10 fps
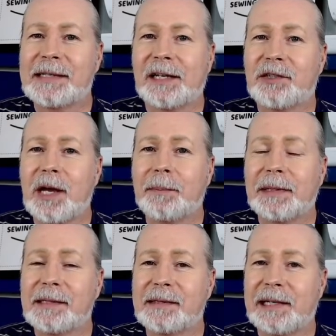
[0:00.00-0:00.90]
at
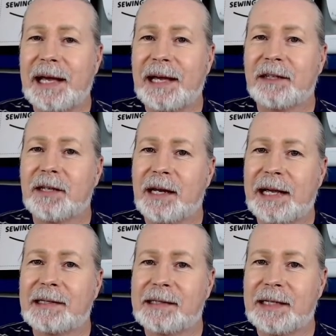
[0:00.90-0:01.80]

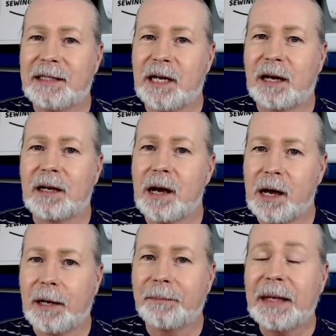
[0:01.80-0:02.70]

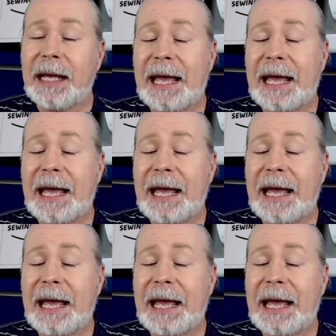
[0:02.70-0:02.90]
shoplesleyann.etsy.com.